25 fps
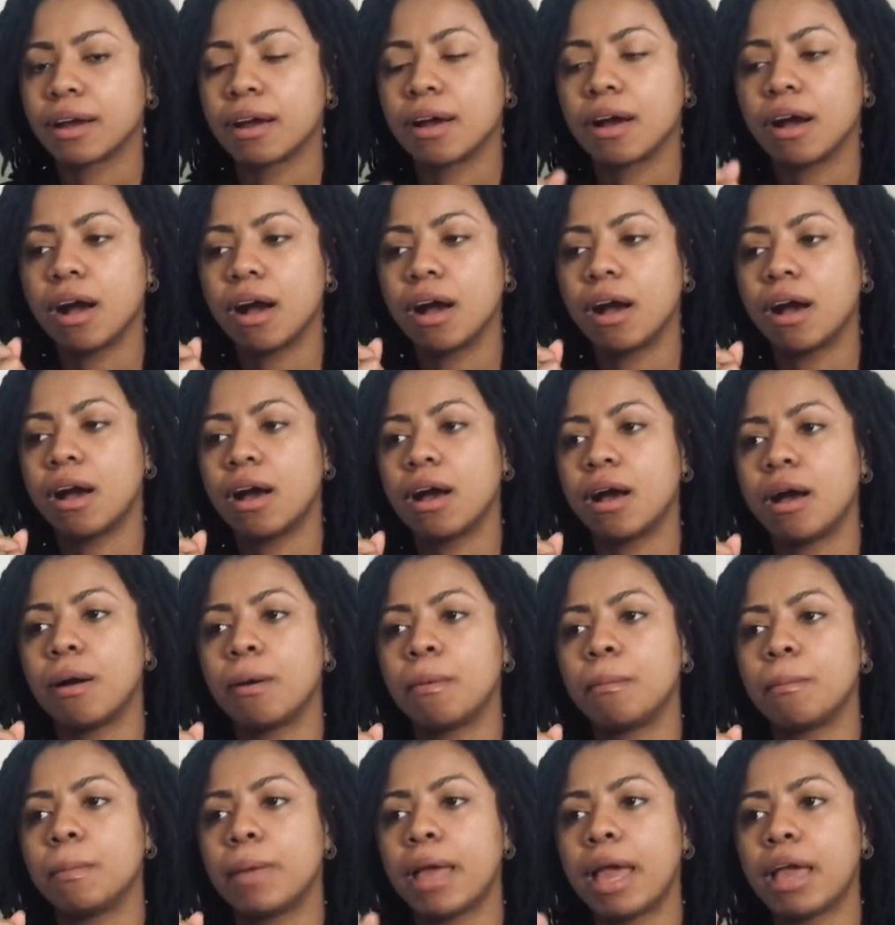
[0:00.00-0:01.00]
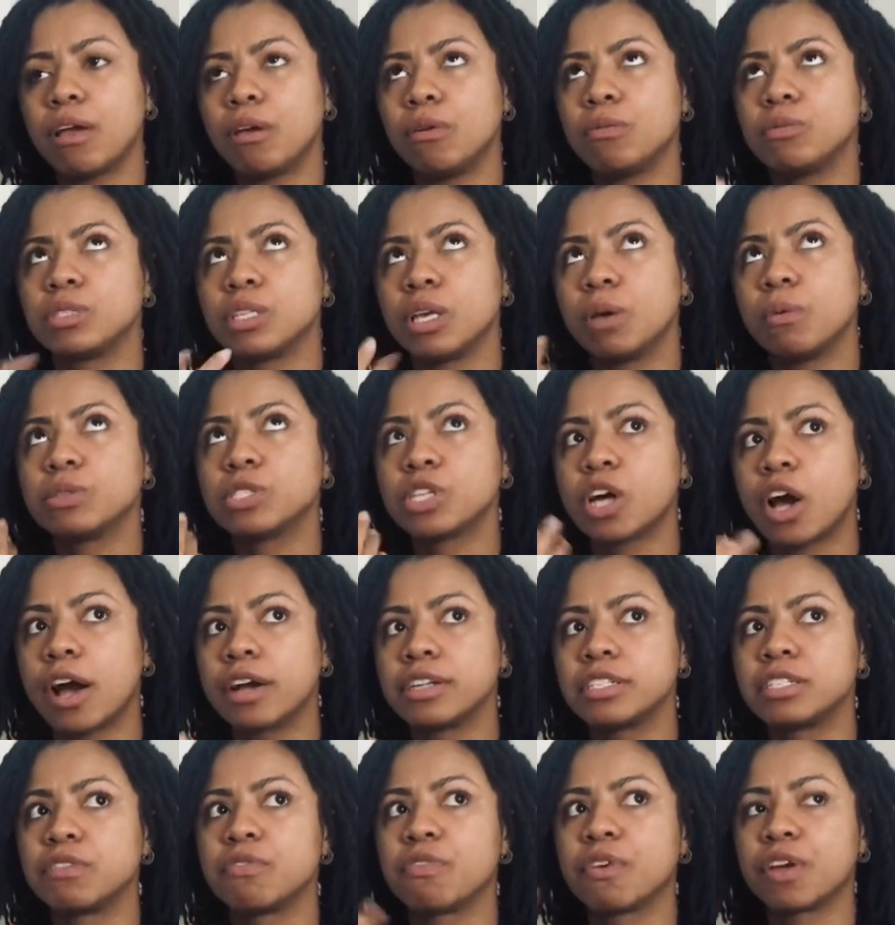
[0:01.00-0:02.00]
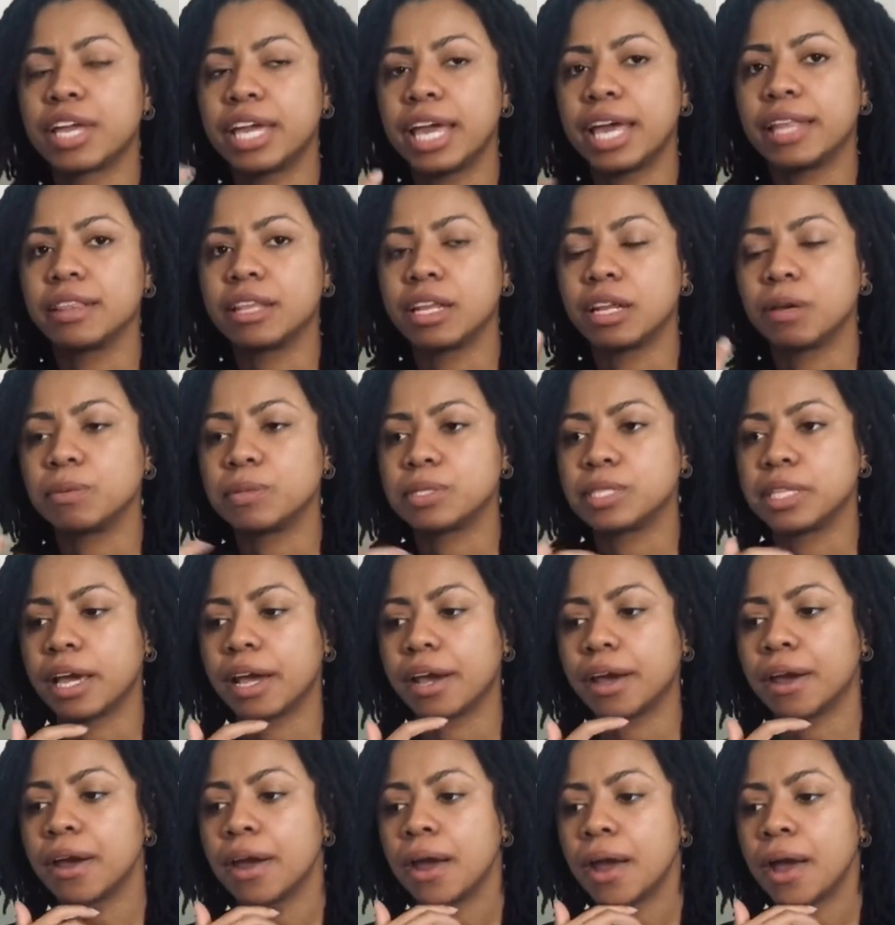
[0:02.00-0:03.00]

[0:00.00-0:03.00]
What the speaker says: It was hard to forget that it was there.